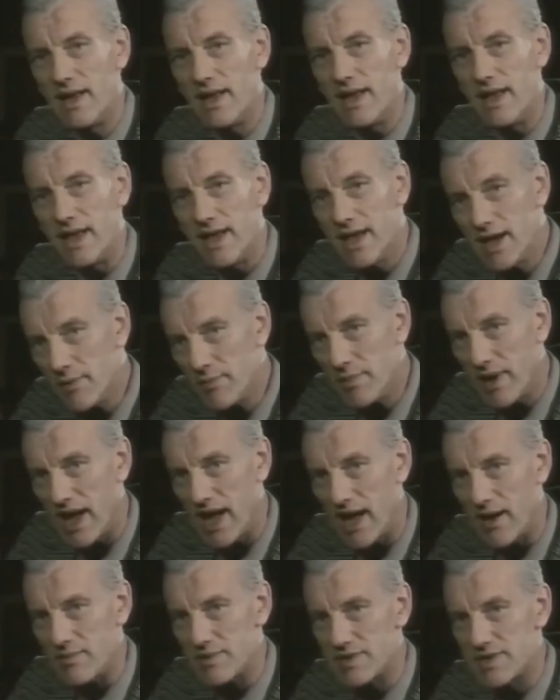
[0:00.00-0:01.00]
Here,
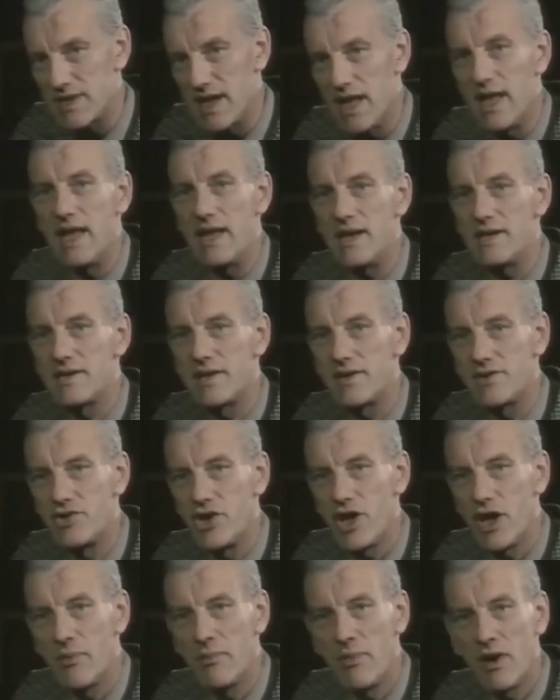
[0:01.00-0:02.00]
perhaps, is the
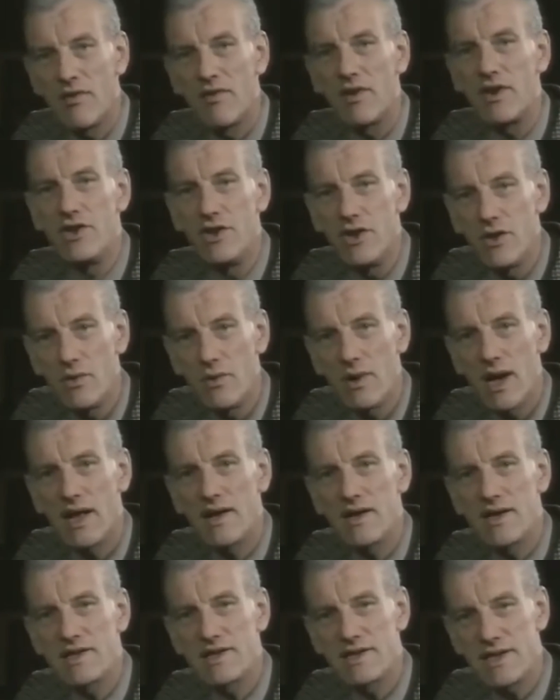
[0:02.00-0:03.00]
germ of a new
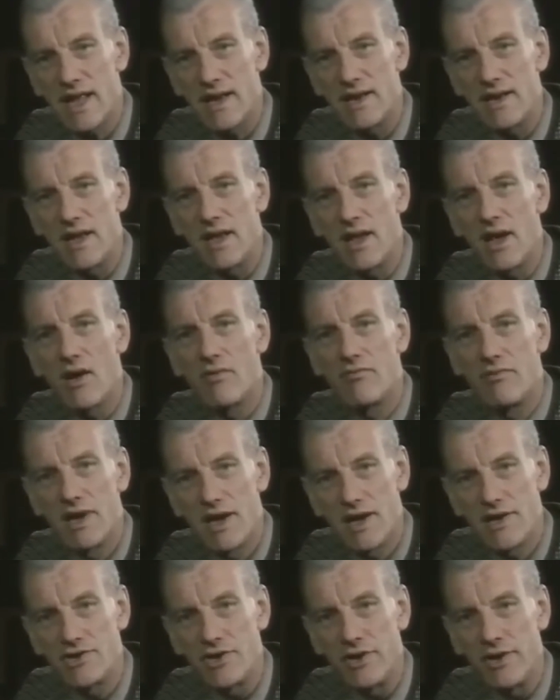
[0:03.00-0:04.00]
understanding of
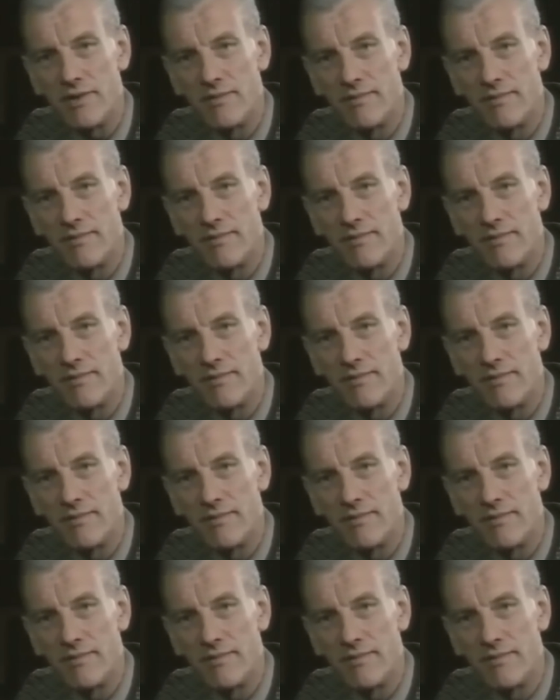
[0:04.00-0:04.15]
religion.